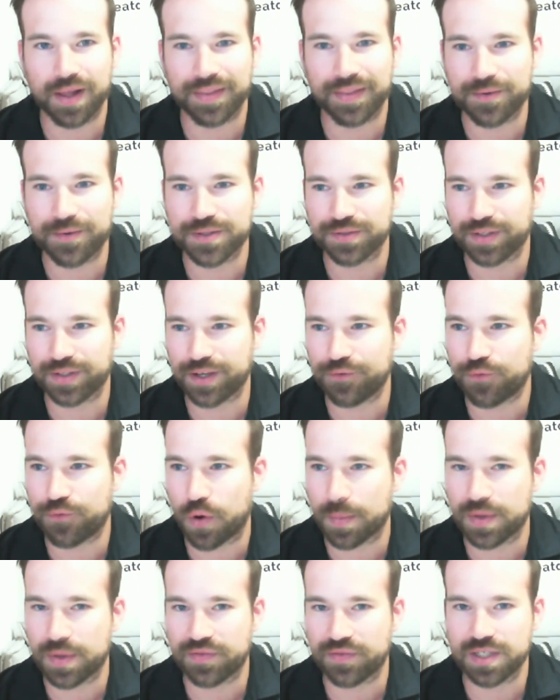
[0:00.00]
And that was really a
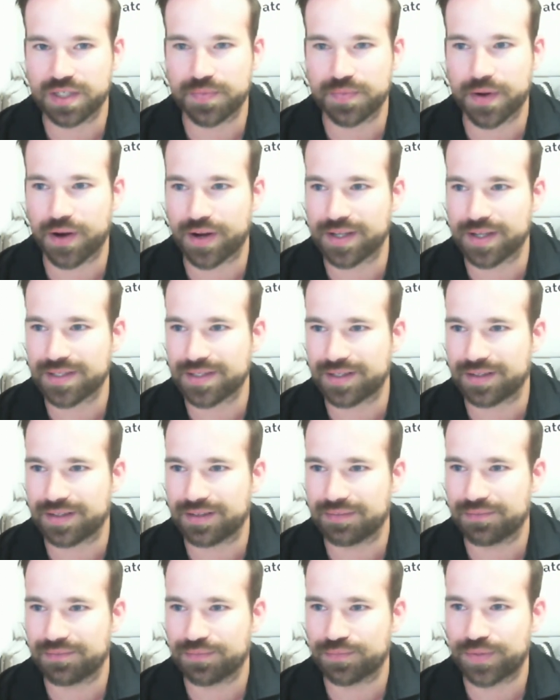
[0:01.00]
formative experience and
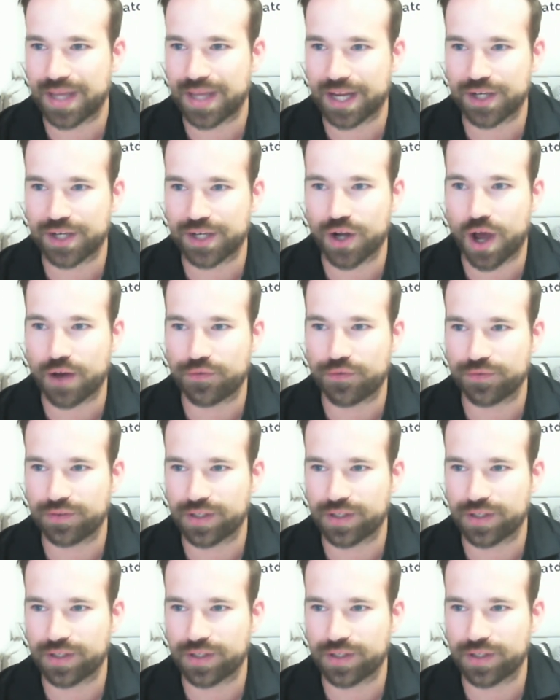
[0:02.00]
kicked off,